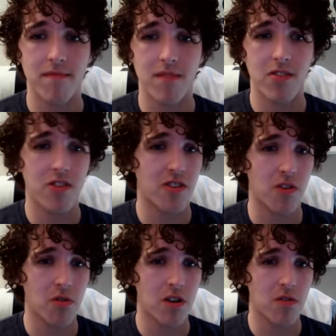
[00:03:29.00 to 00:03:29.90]

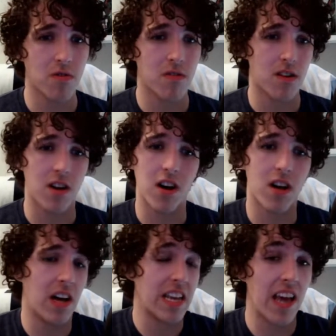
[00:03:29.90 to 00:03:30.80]
Sissoko,
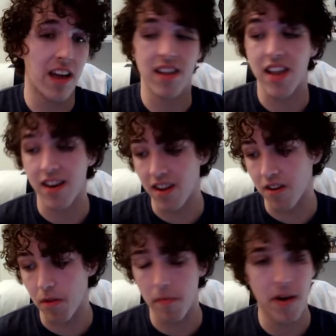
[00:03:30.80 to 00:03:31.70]
again, he needed to
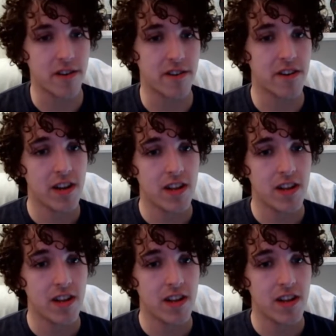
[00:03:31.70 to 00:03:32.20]
be better